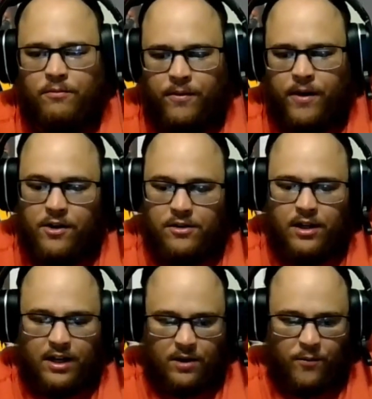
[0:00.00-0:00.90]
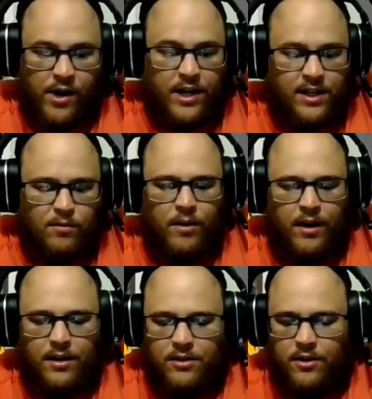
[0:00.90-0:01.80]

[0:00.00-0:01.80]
Raiders arena team wise.